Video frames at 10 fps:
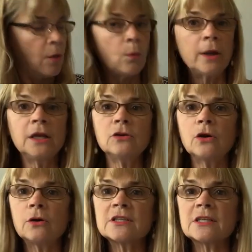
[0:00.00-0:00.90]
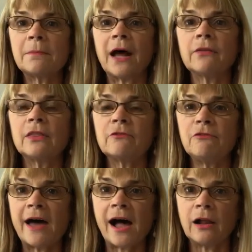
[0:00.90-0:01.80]
What do you notice about the
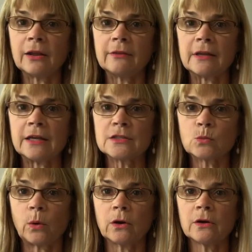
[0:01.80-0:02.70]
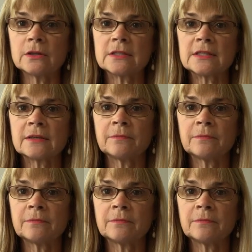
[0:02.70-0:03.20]
vowel in these words?